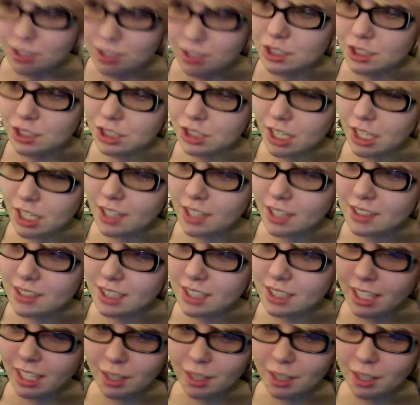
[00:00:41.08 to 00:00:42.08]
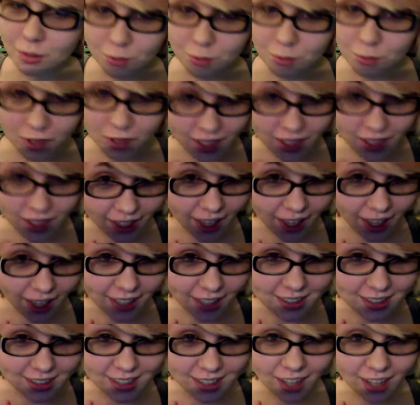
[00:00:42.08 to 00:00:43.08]
Chelsea really
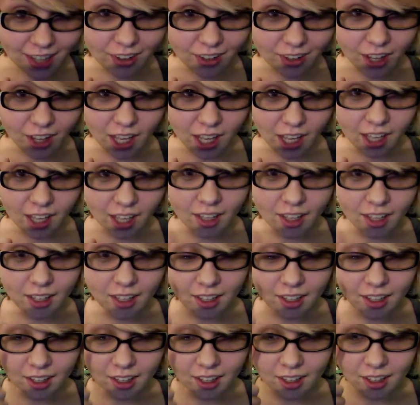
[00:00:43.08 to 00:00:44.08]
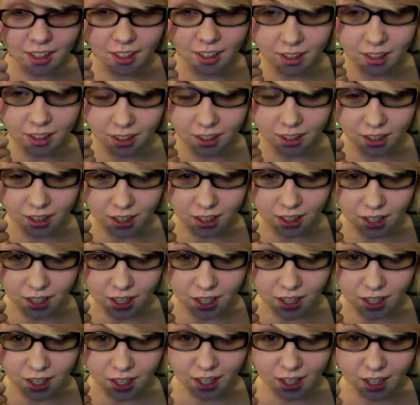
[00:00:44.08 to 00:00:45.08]
likes Zelda.
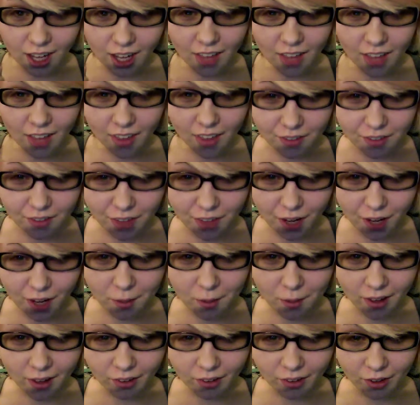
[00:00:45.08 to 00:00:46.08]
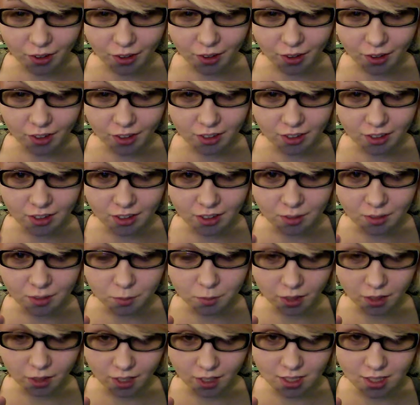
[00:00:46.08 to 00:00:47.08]
And I love that about her,
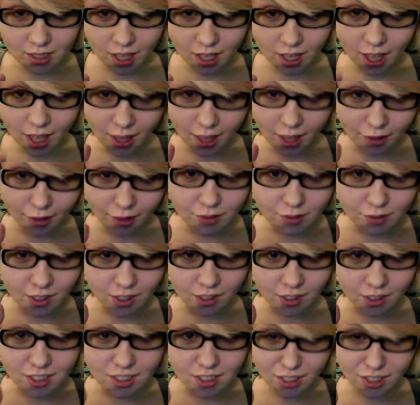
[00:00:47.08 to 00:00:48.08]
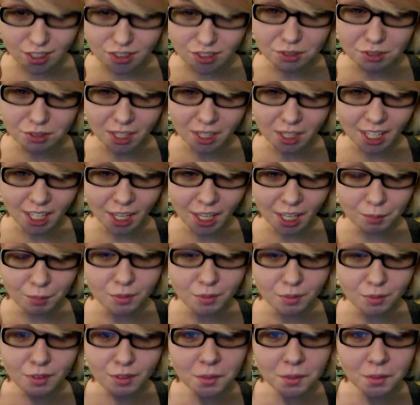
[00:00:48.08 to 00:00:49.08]
because I love Zelda. Zelda's a great game.
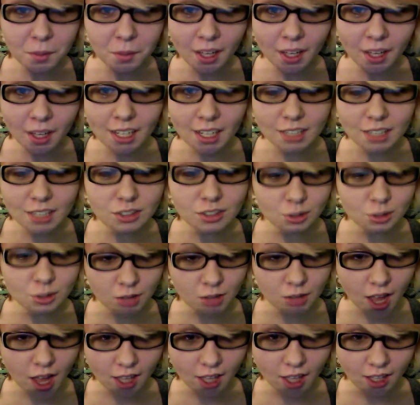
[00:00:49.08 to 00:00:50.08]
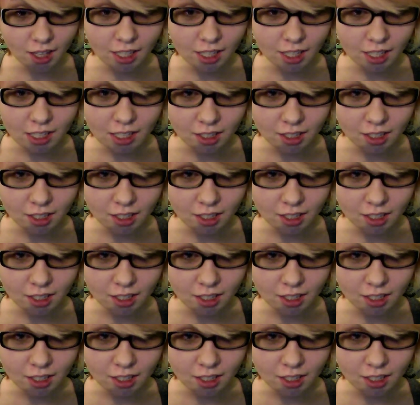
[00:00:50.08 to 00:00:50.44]
If you never played it, you should try it.